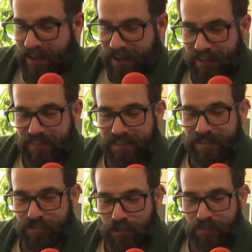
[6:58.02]
I, I, like the
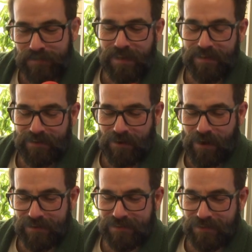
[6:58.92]
intros. I, you know,
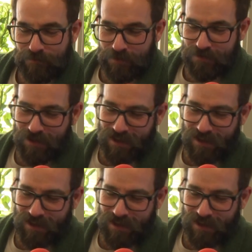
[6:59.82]
honestly, when you